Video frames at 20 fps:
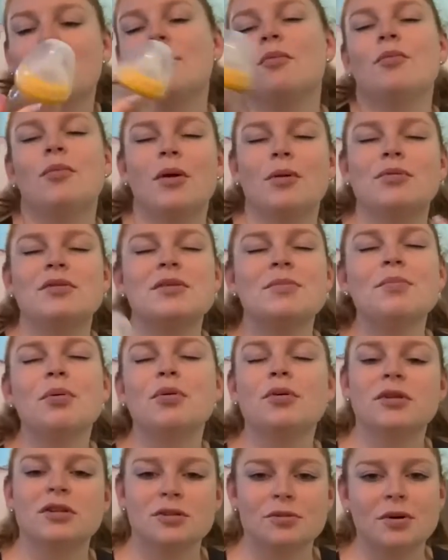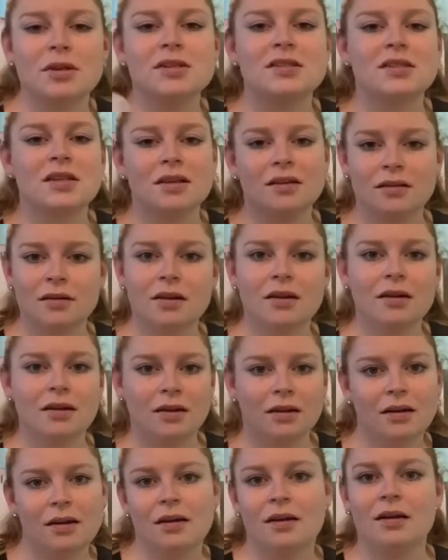it was important to us that
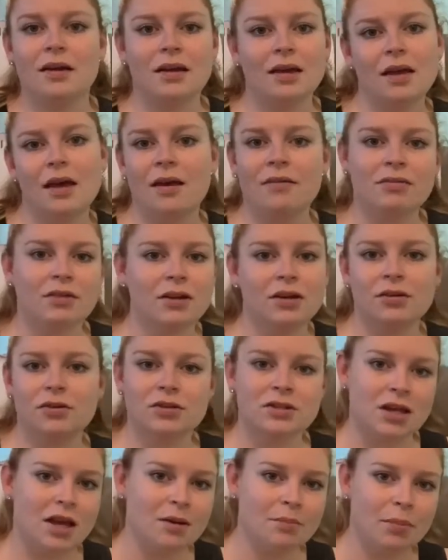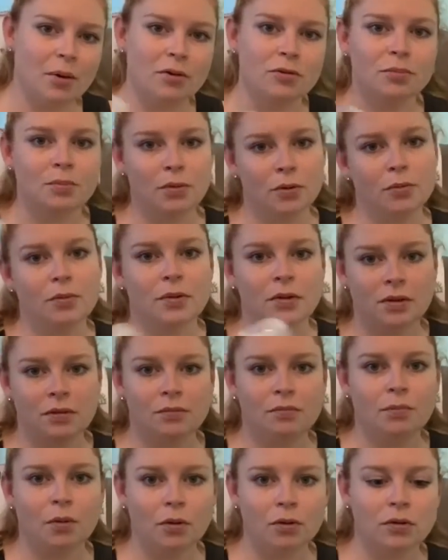Evelyn could take both boob and
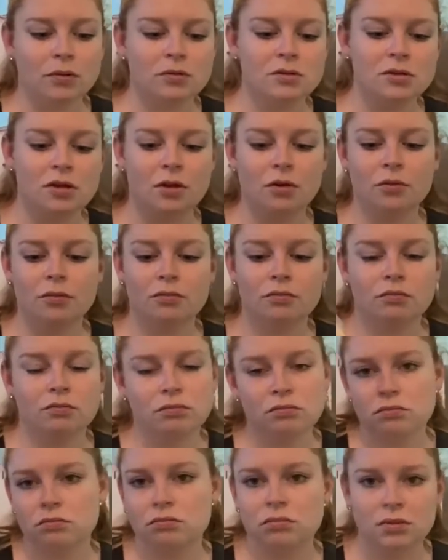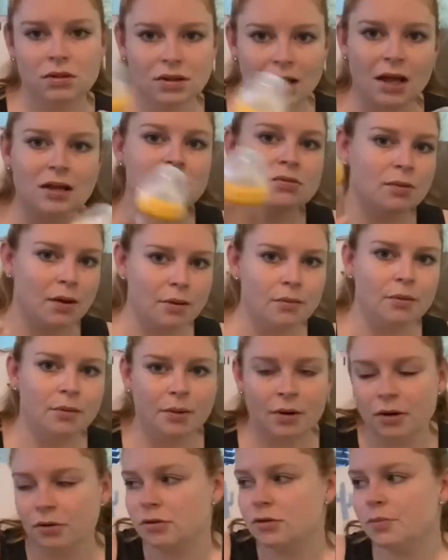bottle, so that's why we
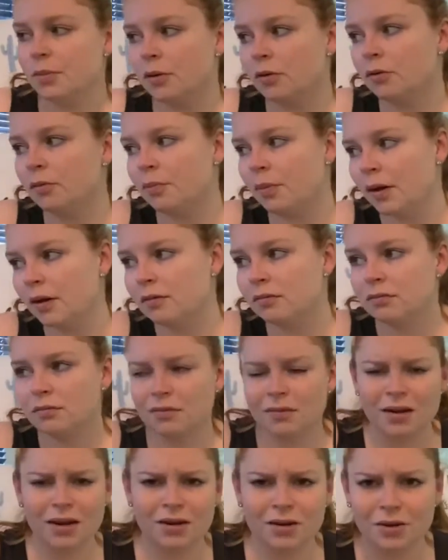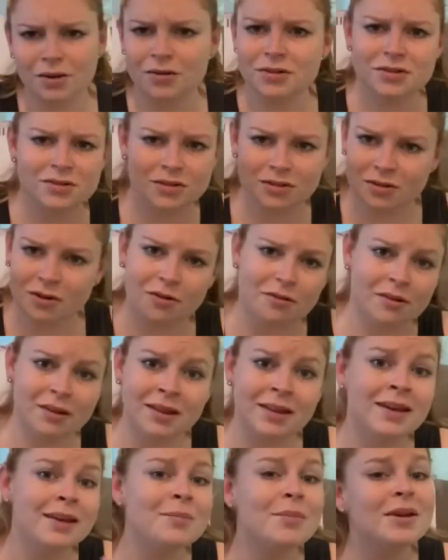went on to bottle, but anyway, it's not
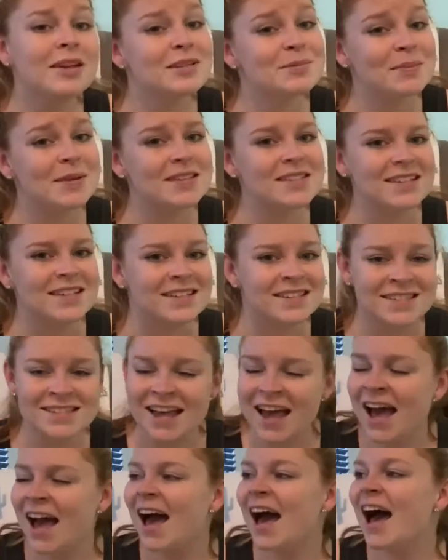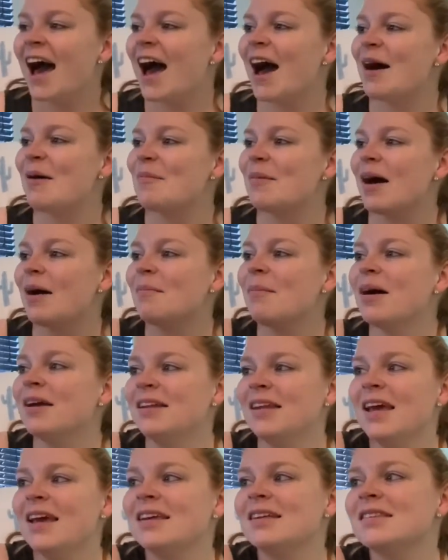really anybody's business. My
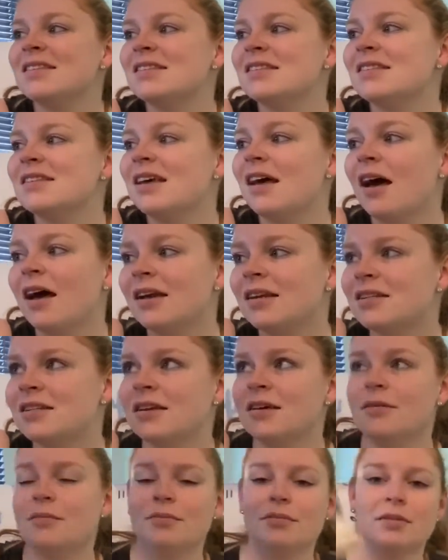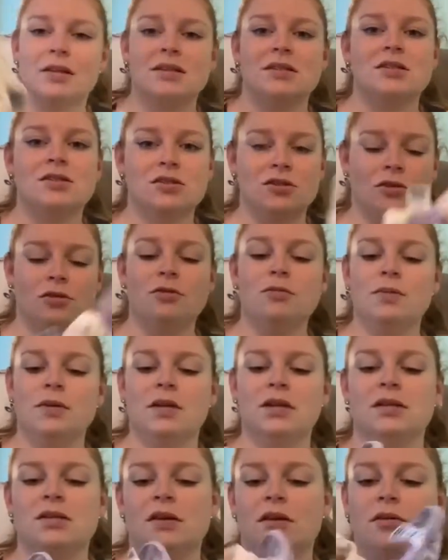next item, it's 2
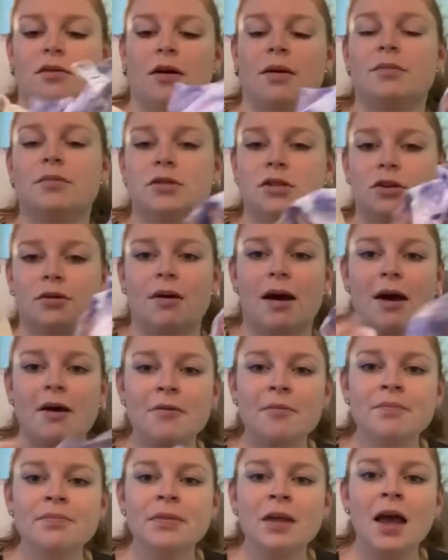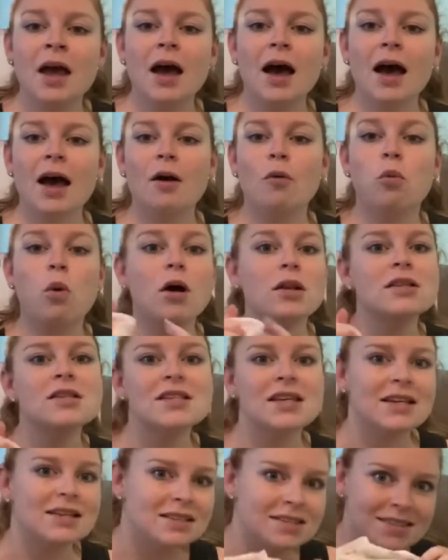because I grabbed 2 out,
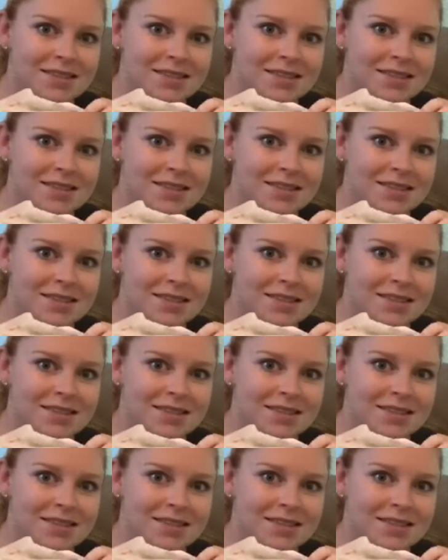onesies.